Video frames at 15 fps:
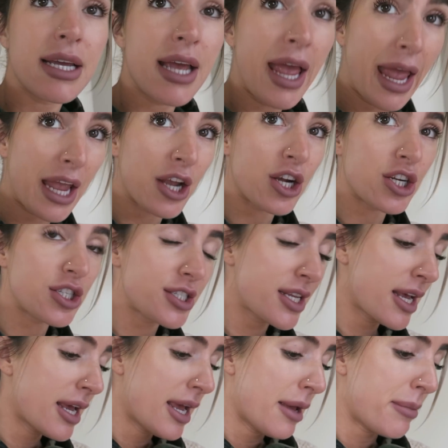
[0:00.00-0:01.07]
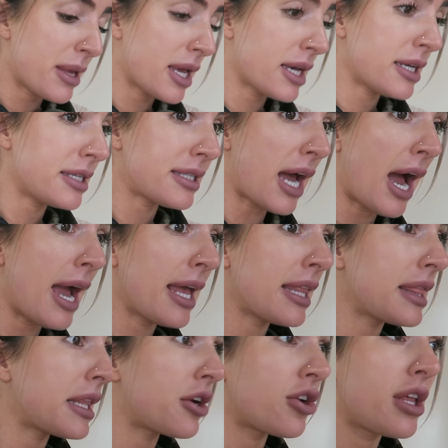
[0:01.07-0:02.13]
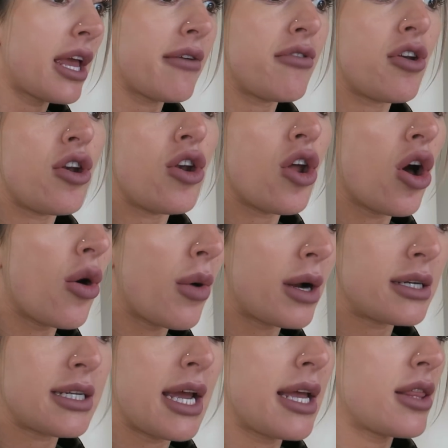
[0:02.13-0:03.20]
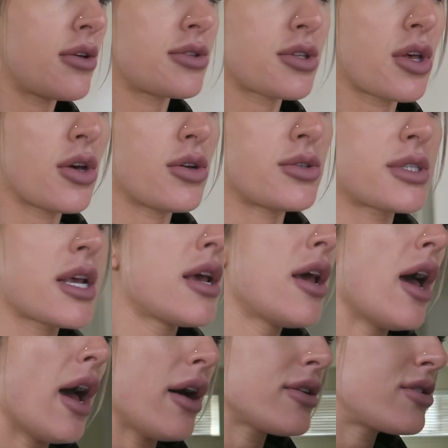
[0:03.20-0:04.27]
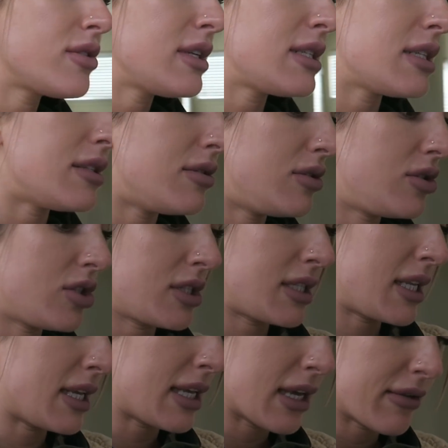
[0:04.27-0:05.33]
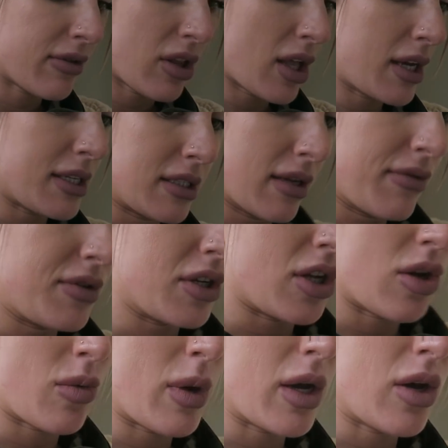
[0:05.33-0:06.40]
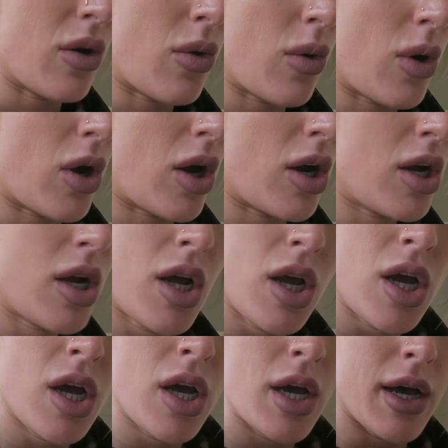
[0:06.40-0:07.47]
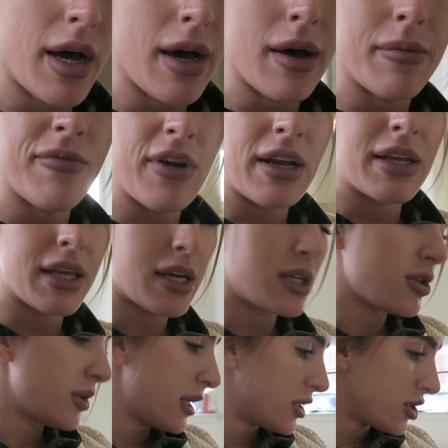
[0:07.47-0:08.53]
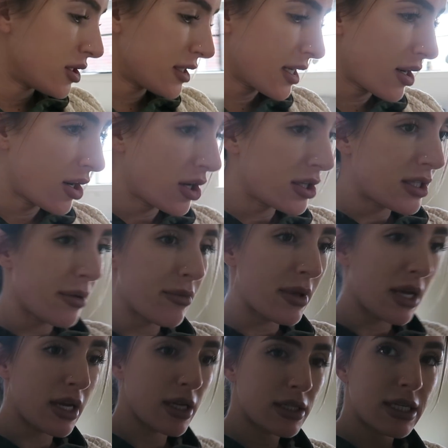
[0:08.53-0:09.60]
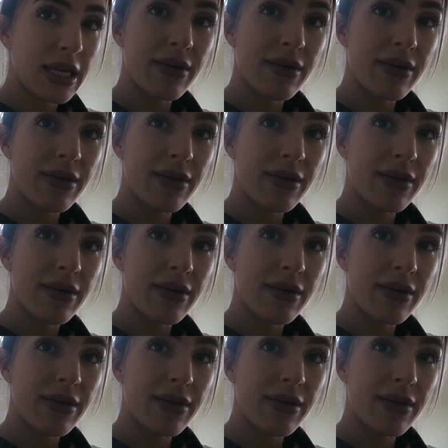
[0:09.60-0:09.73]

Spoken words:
hangers because I literally have nowhere to hang those clothes. I also need to just give a lot of stuff to Goodwill or find like a donation center or something to